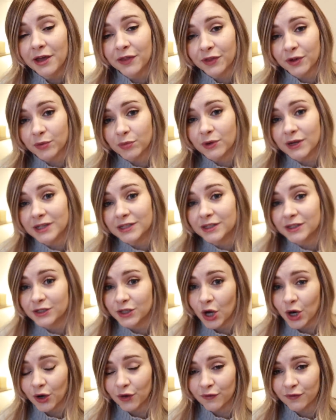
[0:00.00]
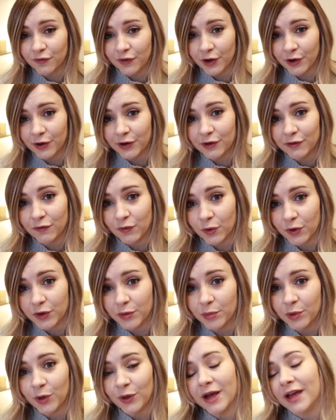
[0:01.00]
Their prices are very
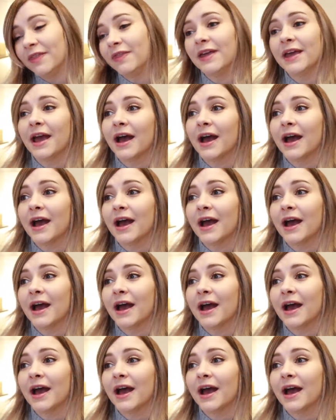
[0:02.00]
affordable and they